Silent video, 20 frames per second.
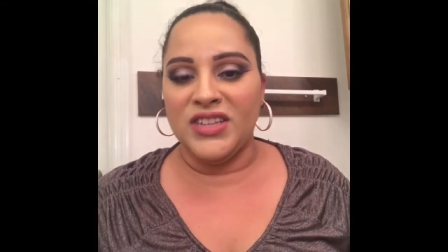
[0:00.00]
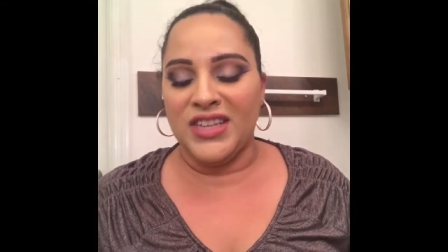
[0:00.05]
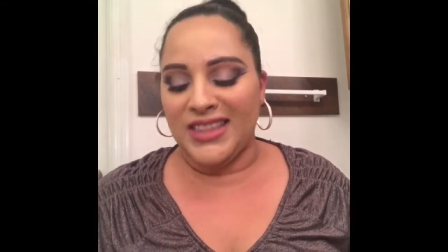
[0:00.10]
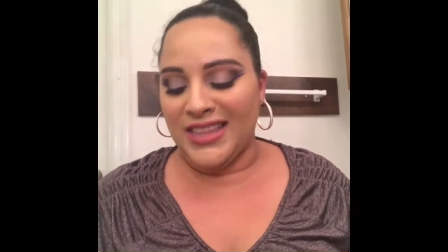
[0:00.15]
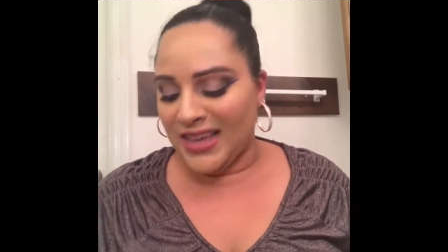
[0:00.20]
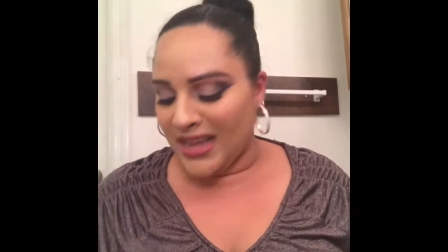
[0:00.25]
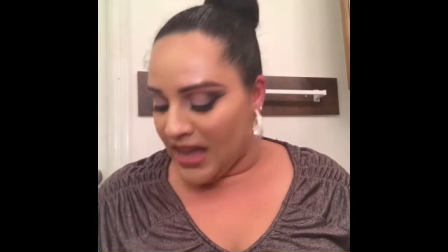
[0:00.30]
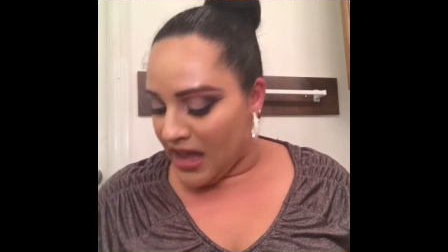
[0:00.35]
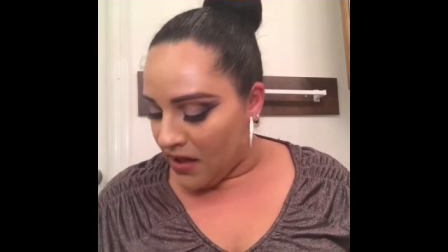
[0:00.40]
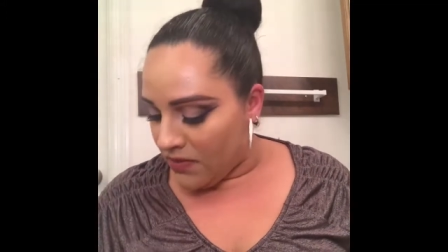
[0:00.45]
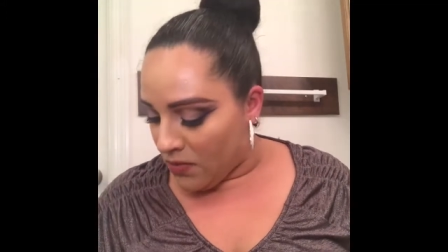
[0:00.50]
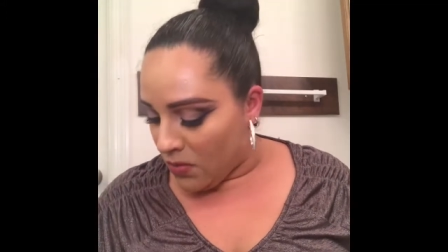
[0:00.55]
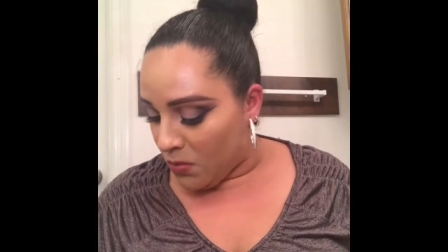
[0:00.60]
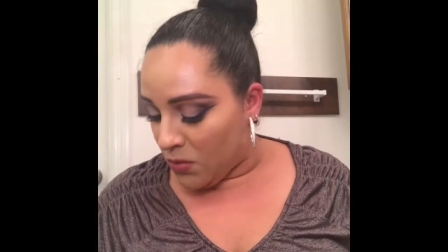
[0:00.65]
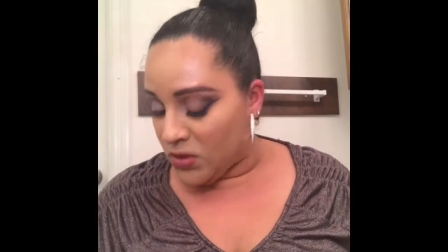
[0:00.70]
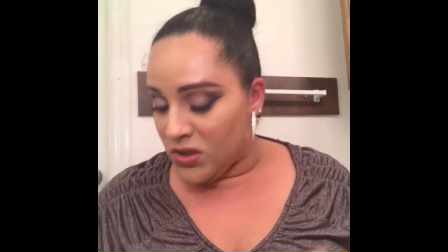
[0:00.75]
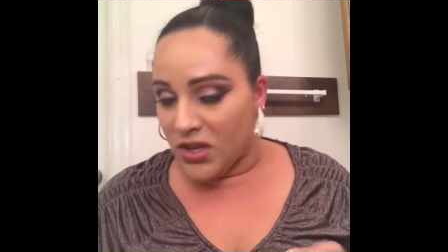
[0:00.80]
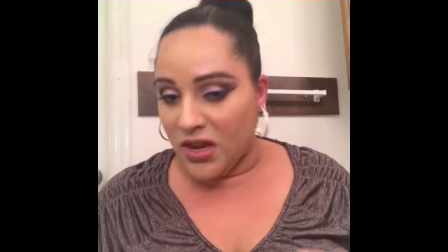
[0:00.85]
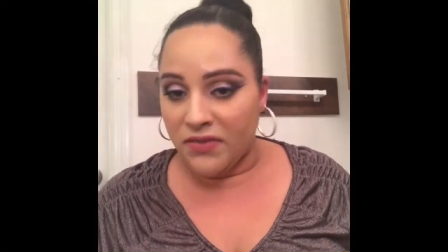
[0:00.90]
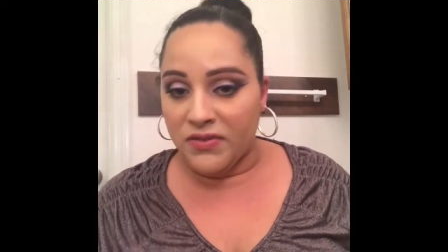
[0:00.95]
I think I have
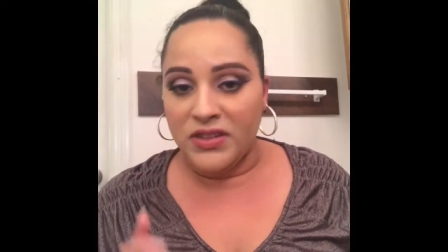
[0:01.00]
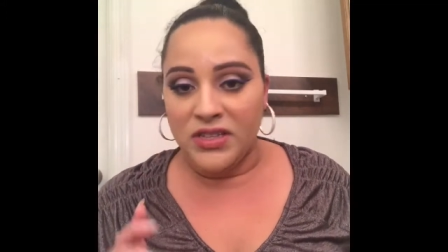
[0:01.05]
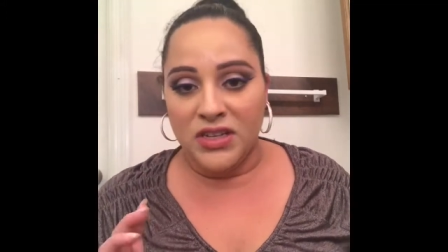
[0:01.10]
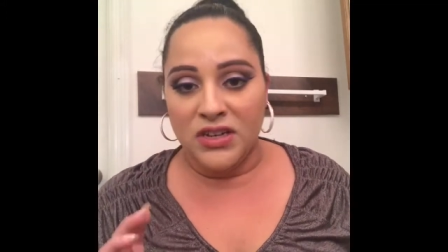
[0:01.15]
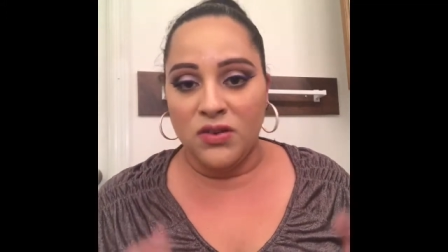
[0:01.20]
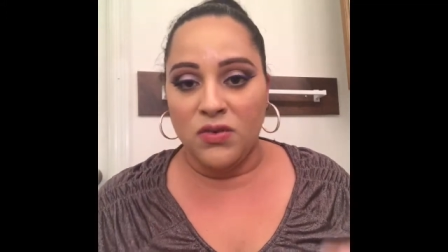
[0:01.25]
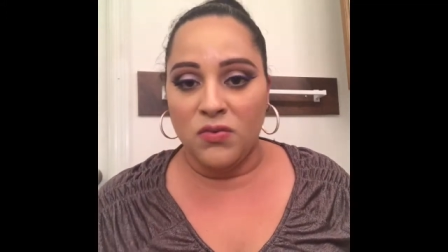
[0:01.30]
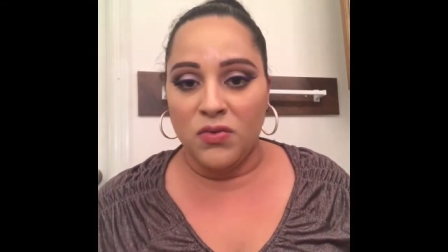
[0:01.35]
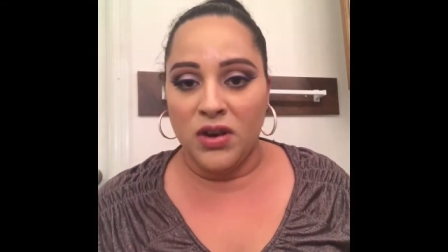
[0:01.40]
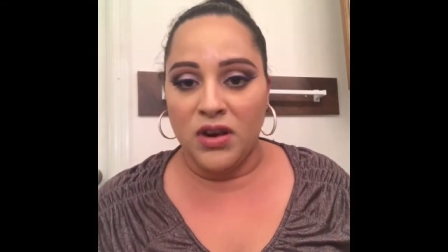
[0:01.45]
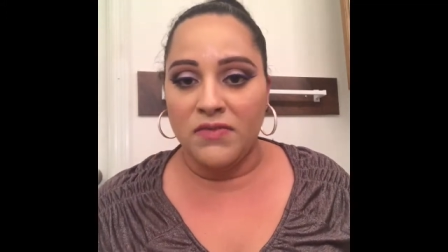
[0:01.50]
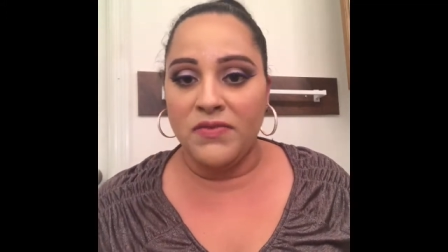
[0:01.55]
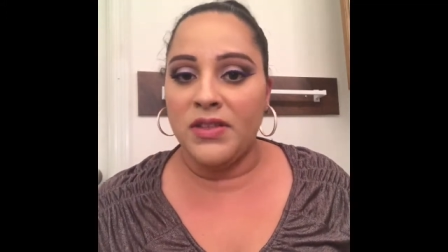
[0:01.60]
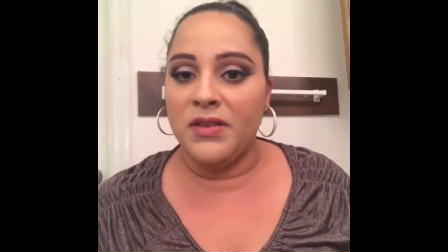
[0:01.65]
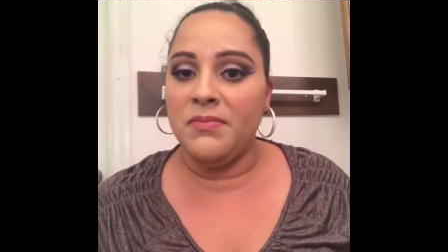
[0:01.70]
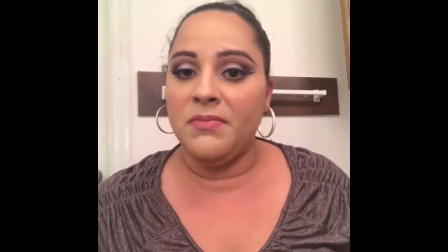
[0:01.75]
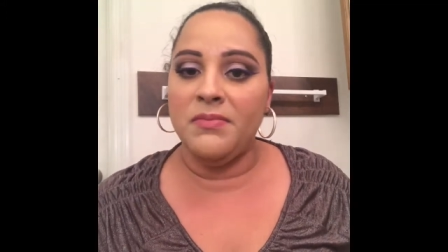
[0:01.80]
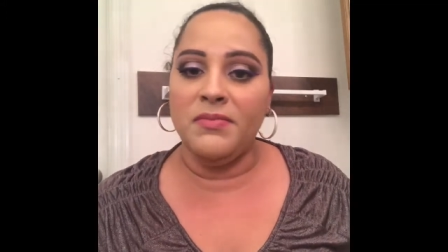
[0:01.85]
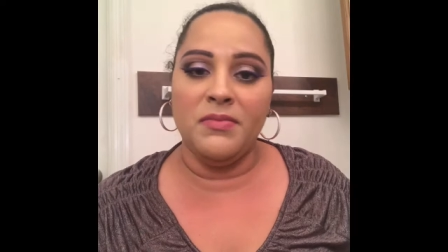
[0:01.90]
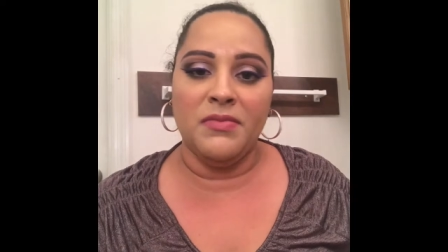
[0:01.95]
almost every single one of
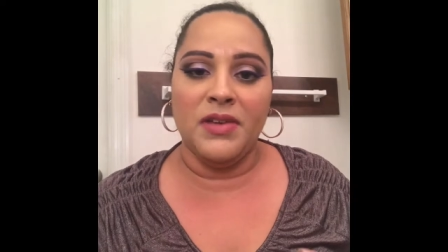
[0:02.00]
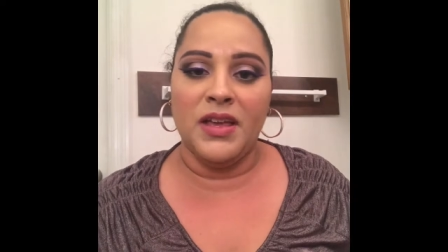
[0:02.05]
them